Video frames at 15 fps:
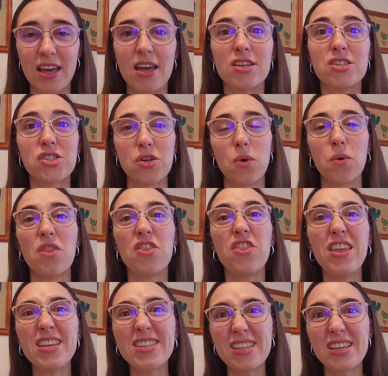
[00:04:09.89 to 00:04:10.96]
So
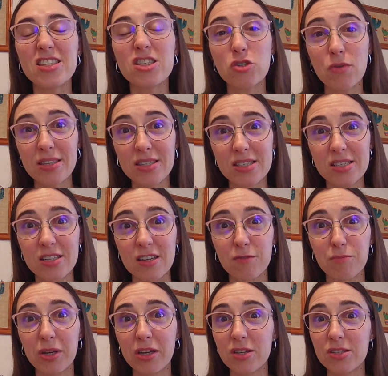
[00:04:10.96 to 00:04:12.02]
this is transitive
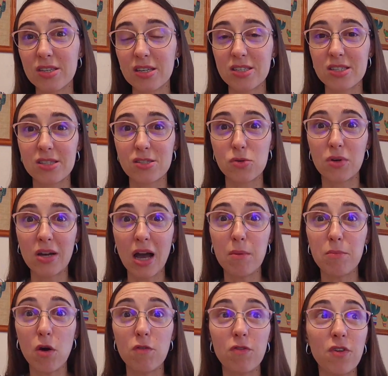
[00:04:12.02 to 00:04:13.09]
because it's to
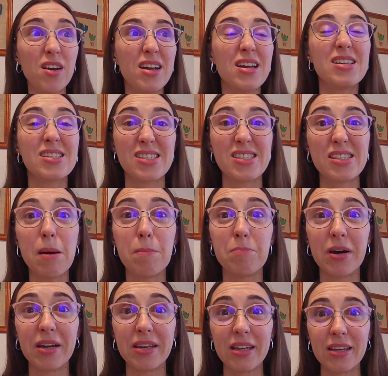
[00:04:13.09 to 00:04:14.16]
come over
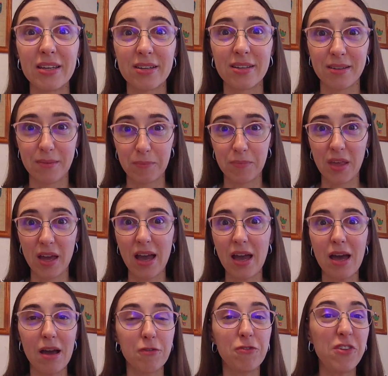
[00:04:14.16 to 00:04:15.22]
somebody. Yeah,
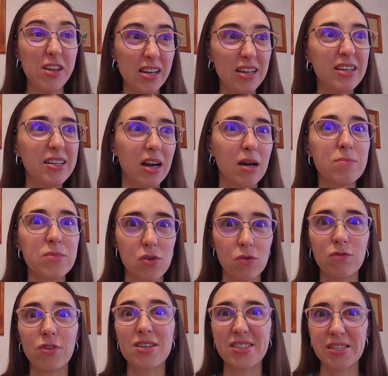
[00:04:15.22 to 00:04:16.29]
a feeling comes
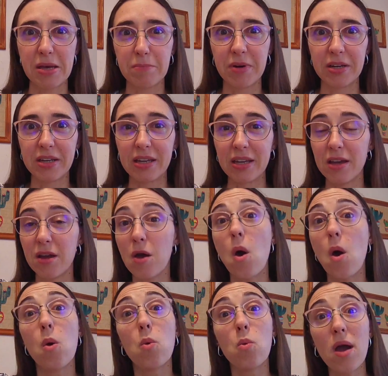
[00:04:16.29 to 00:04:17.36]
over somebody.
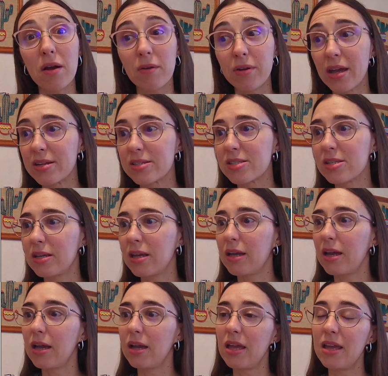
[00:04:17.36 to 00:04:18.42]
Whereas
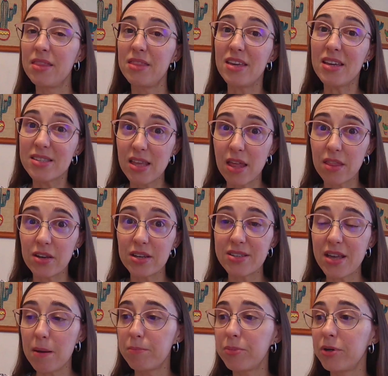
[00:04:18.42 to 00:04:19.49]
in this other
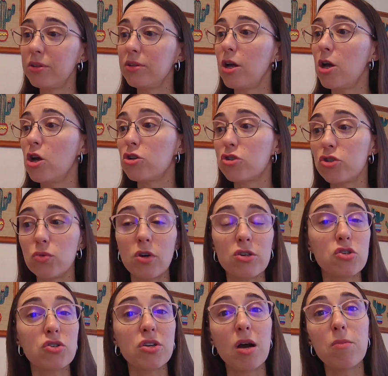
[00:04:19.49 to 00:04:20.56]
example, do you want
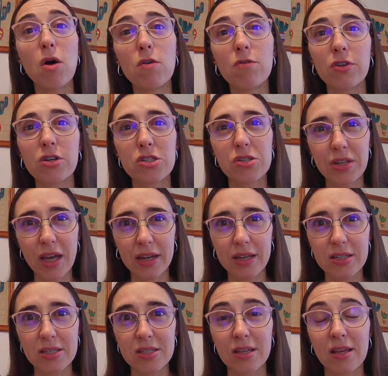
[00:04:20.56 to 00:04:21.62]
to come over
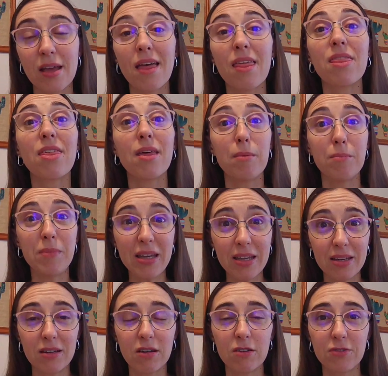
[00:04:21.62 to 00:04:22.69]
tonight? The
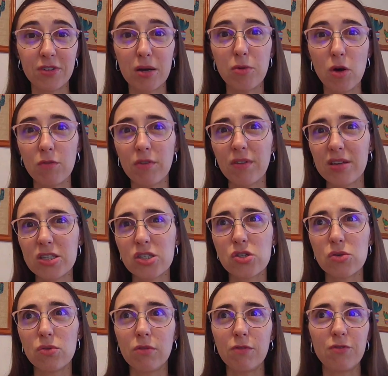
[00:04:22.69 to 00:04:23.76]
meaning of come over is
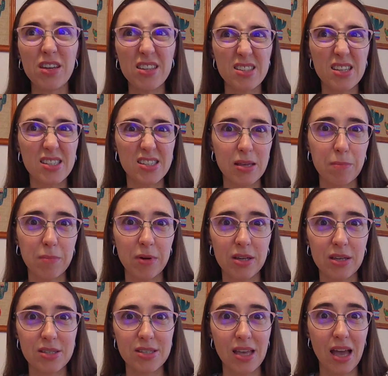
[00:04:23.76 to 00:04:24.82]
to visit
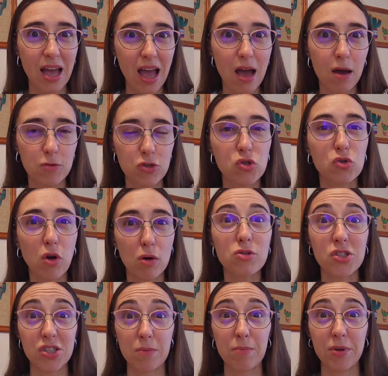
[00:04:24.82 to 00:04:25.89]
somebody's house, to go to
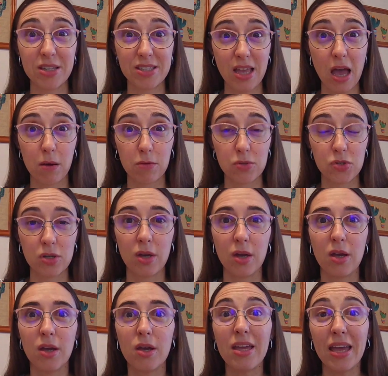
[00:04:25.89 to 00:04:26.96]
somebody's house.
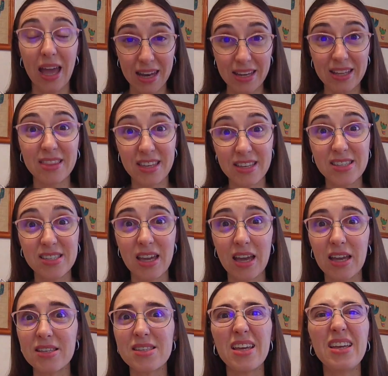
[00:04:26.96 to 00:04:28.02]
And in this
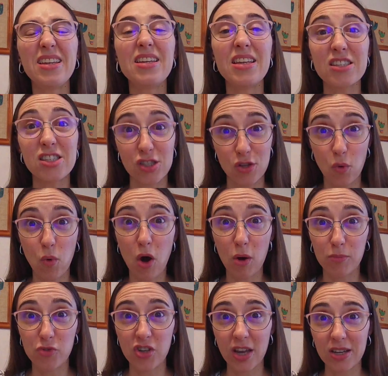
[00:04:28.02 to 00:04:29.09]
case, it needs no
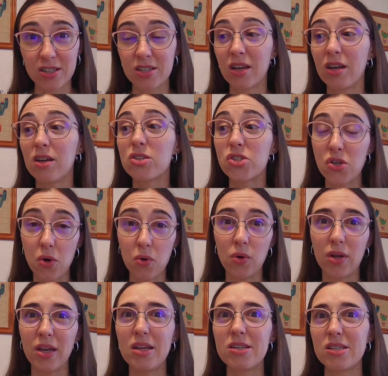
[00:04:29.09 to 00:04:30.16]
object. So
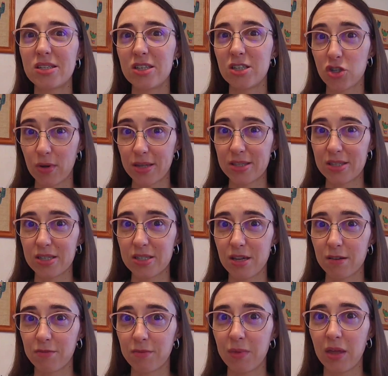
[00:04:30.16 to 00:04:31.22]
it is intransitive.